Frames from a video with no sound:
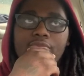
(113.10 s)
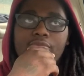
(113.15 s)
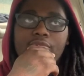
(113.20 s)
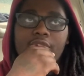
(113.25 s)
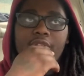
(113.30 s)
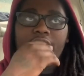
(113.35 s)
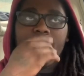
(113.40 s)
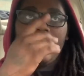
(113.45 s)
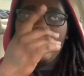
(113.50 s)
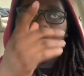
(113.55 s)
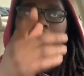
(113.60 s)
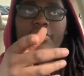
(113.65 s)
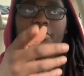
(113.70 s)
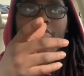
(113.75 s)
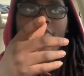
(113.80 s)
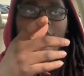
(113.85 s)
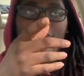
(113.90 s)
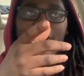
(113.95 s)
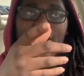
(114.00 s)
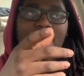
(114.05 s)
The video
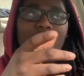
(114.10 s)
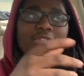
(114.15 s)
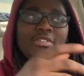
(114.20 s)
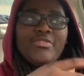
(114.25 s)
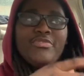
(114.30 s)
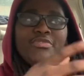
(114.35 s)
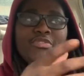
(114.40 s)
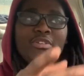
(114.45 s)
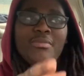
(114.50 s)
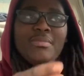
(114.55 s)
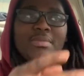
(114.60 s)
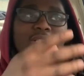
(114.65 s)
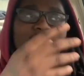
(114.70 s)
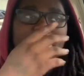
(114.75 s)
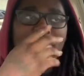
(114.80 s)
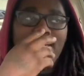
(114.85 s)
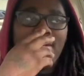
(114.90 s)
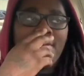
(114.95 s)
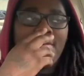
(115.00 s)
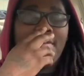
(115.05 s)
before that was 4 months
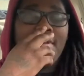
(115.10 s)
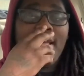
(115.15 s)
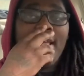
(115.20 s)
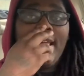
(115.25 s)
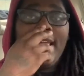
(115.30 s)
ago.